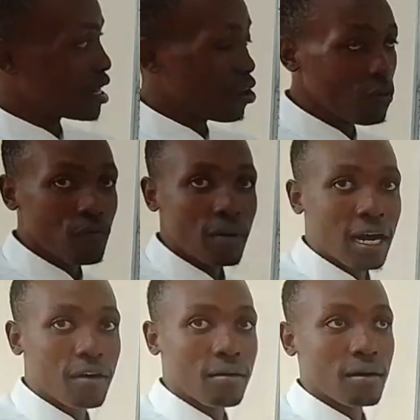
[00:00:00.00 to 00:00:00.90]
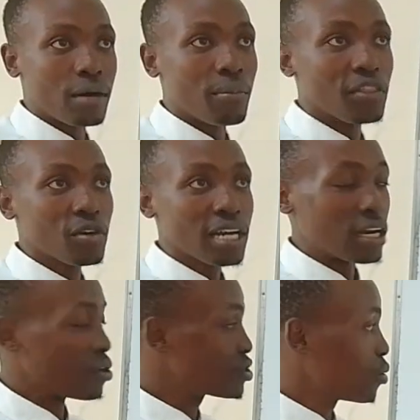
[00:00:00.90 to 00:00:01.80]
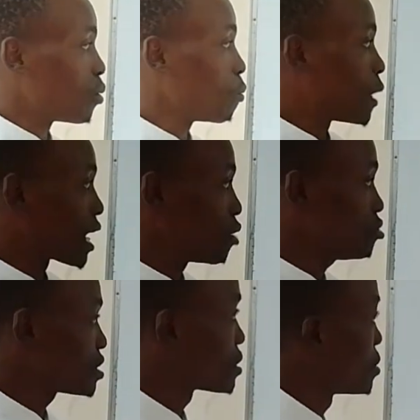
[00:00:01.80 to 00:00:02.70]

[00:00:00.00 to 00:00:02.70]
long method can also work out.